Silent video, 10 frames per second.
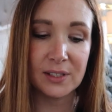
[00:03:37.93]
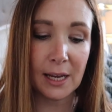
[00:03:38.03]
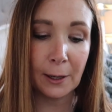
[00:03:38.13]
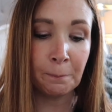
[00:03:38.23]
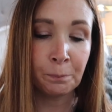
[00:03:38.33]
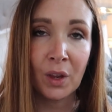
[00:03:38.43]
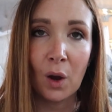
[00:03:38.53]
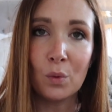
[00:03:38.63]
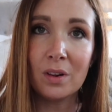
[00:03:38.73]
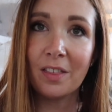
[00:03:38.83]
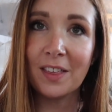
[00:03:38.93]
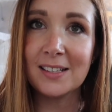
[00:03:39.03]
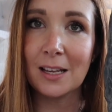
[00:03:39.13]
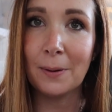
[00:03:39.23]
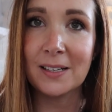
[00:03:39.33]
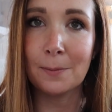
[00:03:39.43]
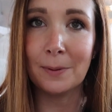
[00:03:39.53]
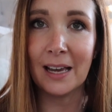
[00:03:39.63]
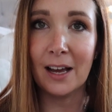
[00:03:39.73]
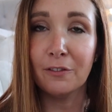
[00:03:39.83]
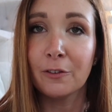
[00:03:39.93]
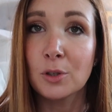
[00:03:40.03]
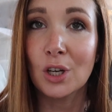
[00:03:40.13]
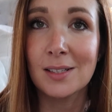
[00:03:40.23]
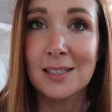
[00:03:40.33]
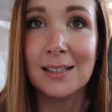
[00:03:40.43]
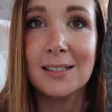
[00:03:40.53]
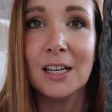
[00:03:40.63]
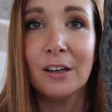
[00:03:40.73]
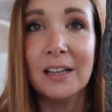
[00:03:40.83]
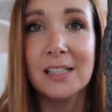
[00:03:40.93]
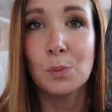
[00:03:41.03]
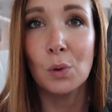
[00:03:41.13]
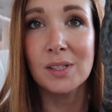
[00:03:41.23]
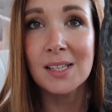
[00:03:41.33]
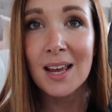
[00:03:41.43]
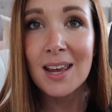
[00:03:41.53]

So one of the things I picked up again from Charles Ted Interiors was